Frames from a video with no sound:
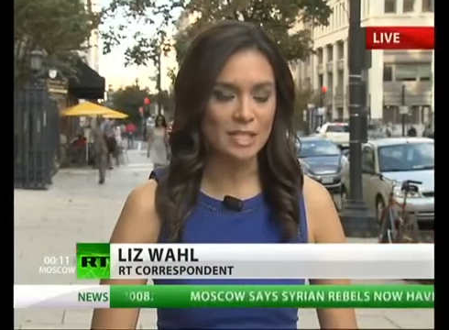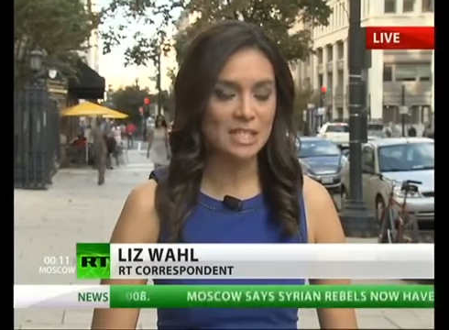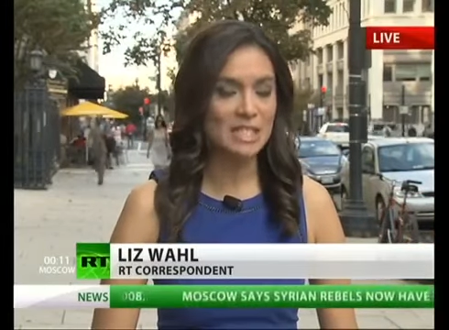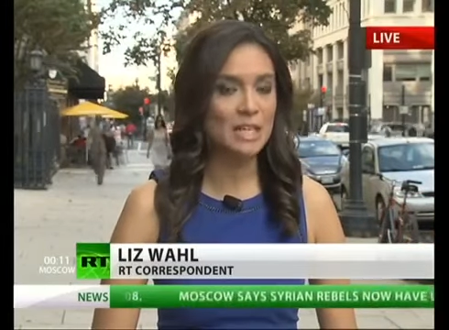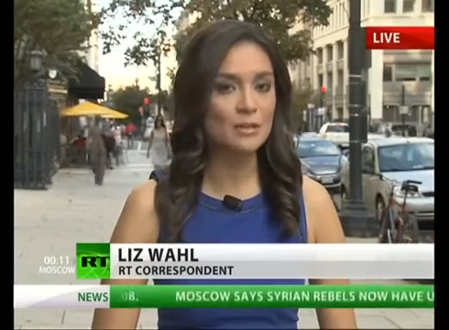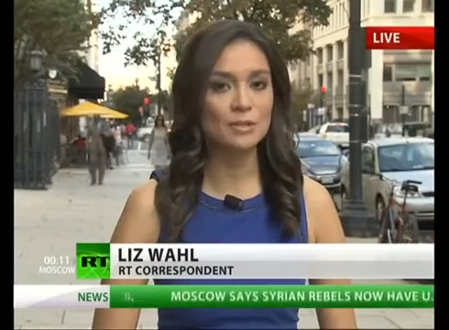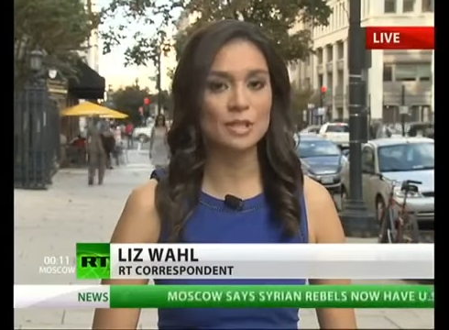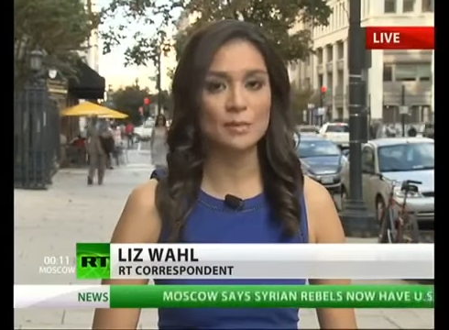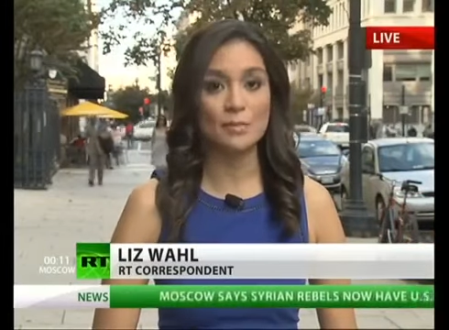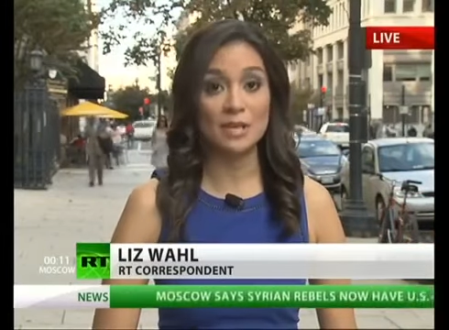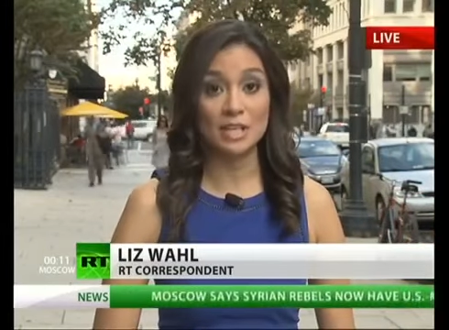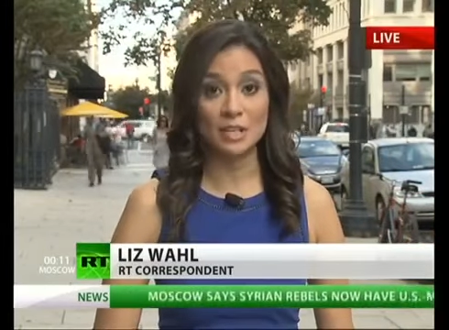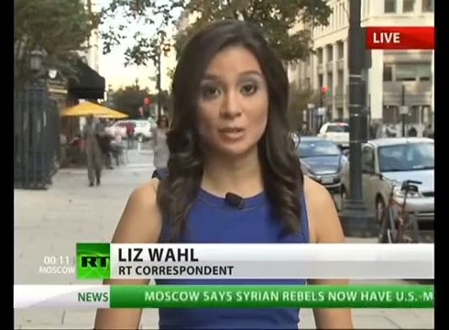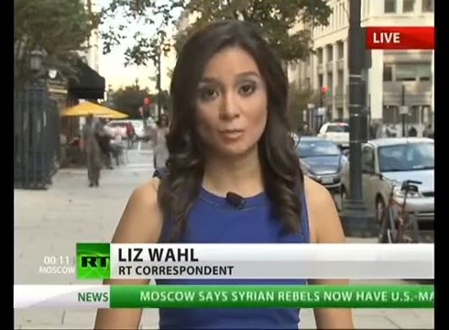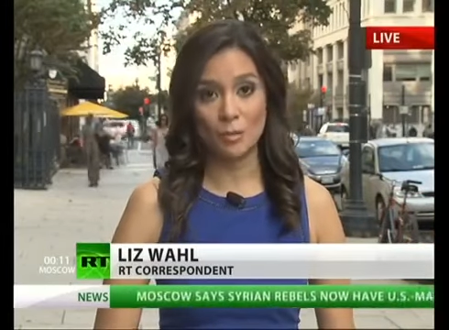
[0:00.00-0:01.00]
it's secretly
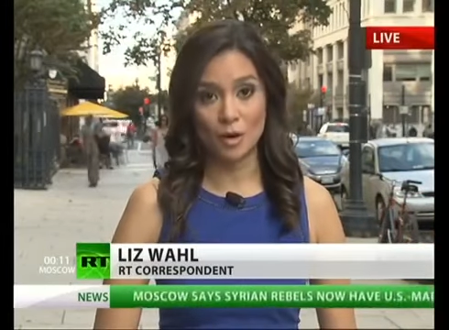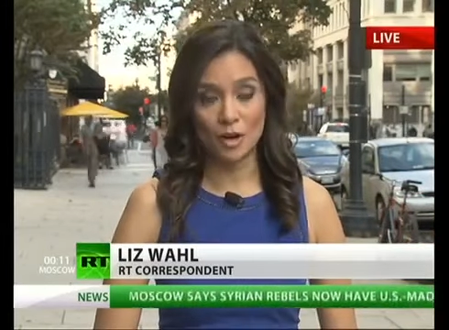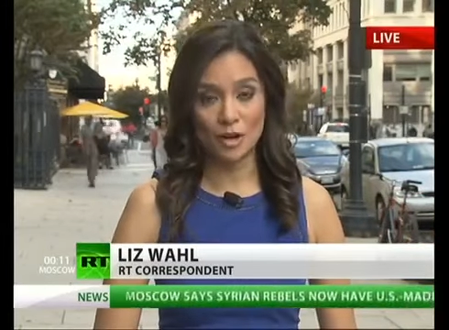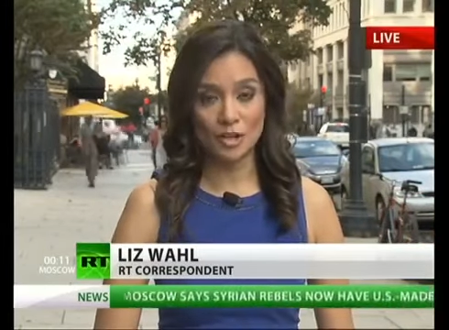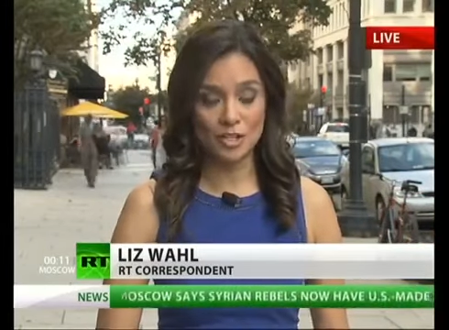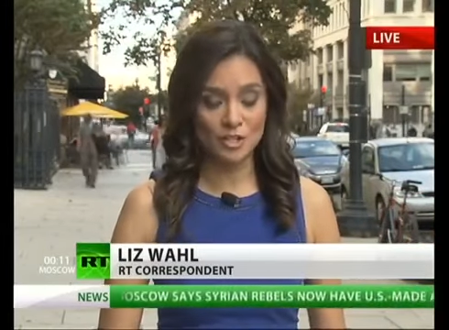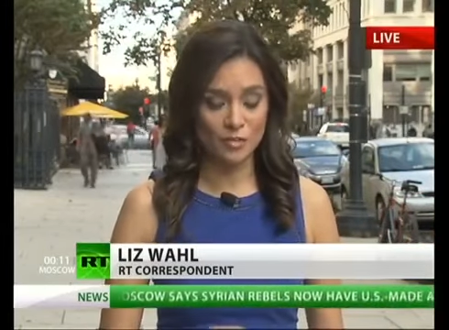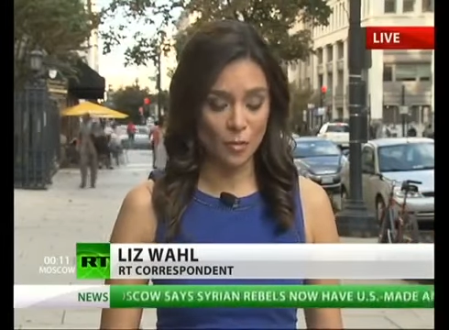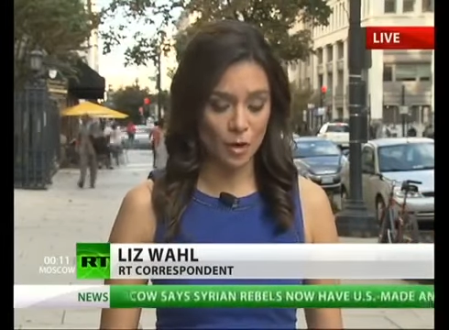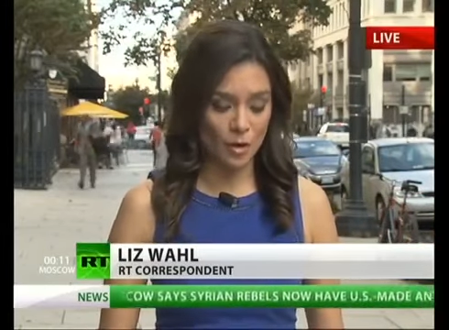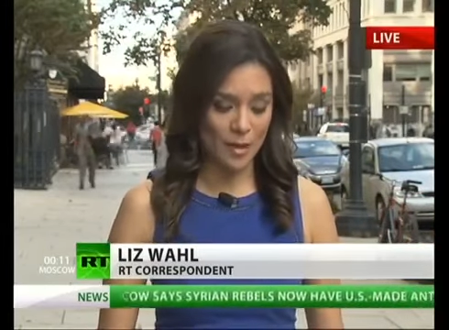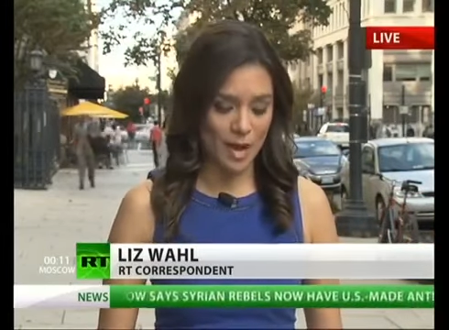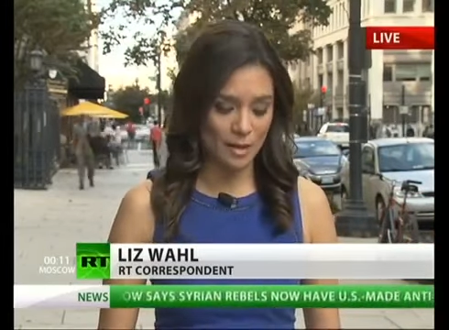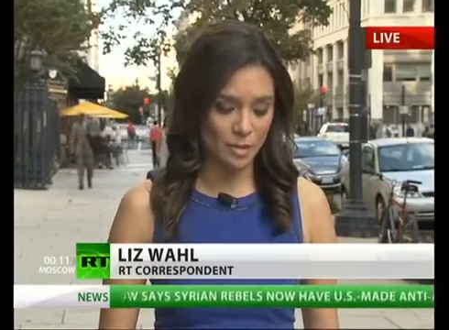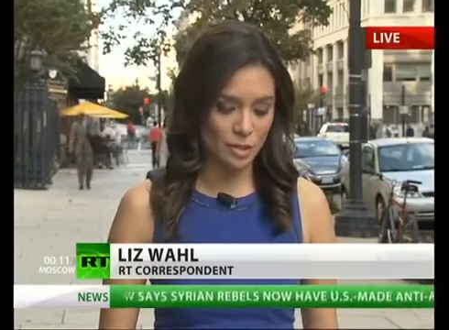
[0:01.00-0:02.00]
been in the works
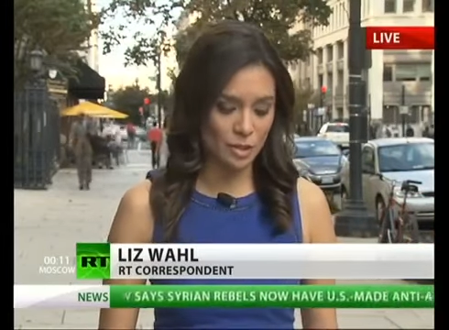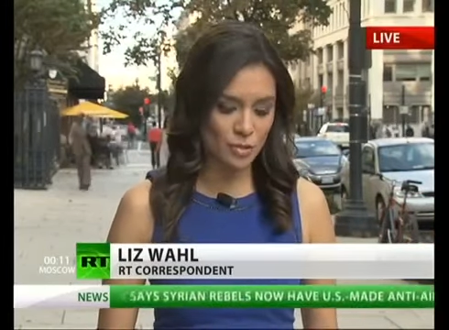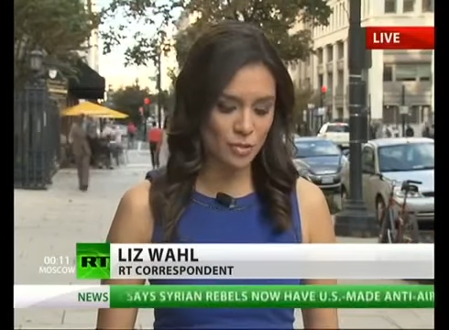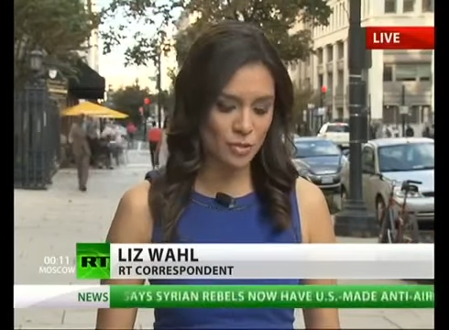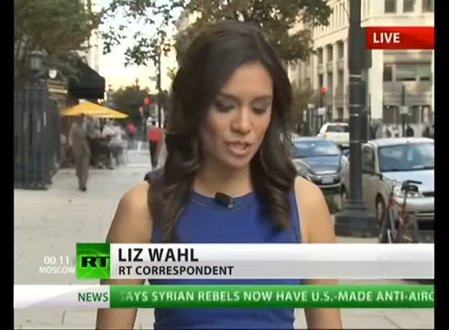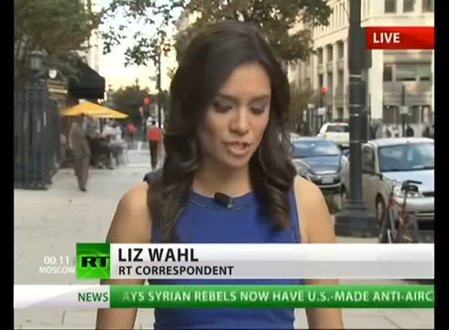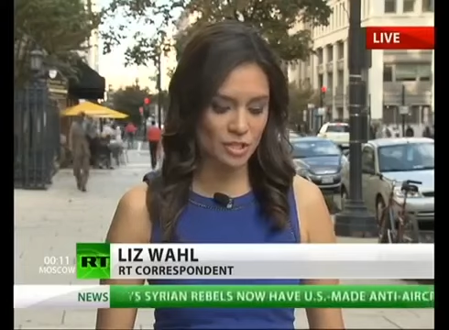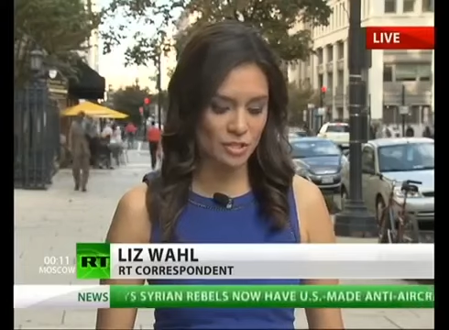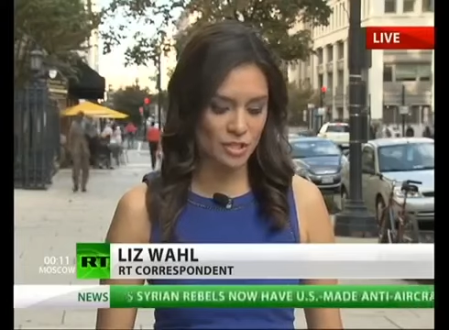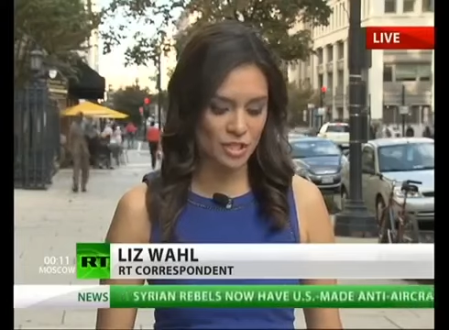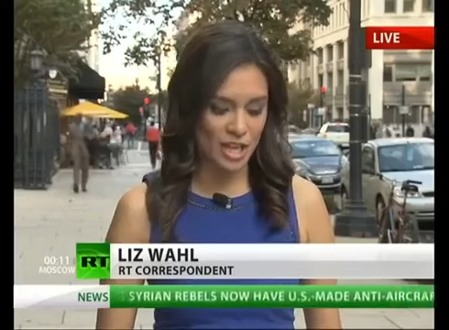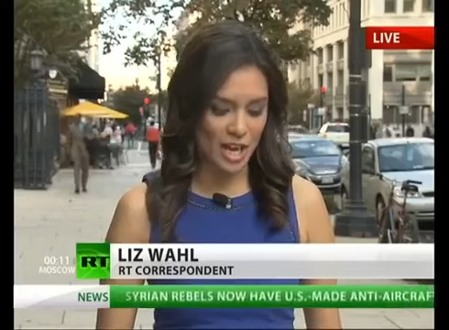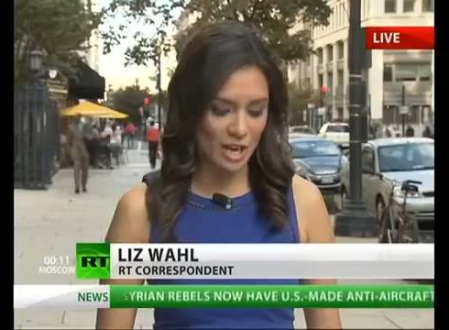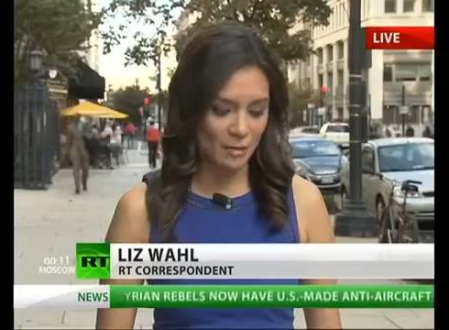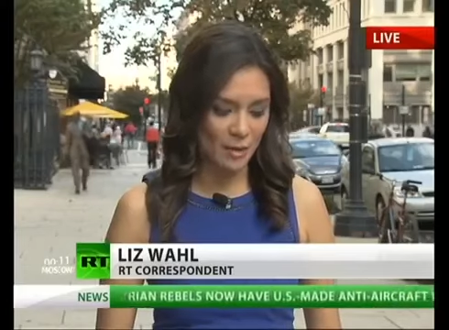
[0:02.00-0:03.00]
for about two
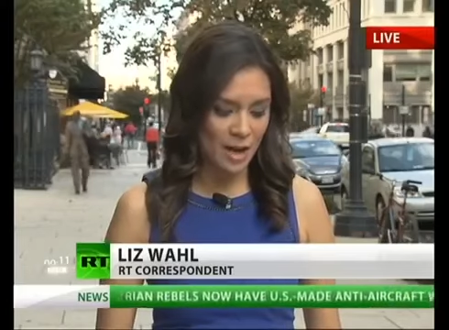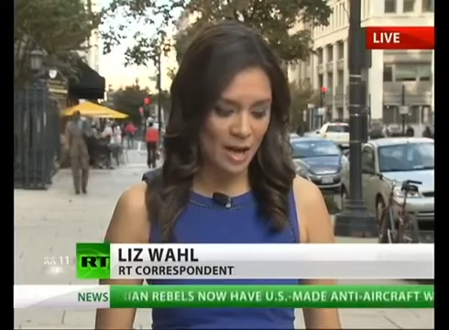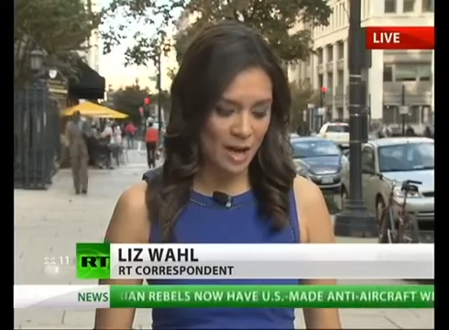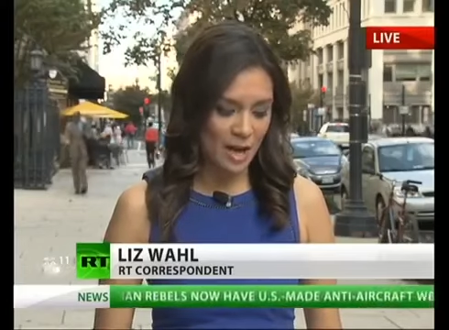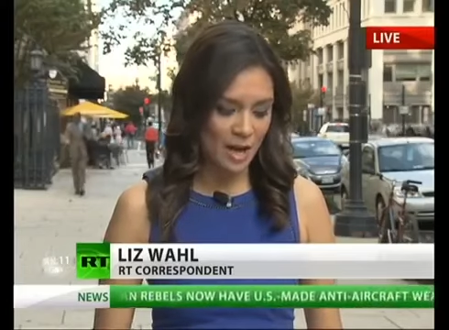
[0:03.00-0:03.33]
years now.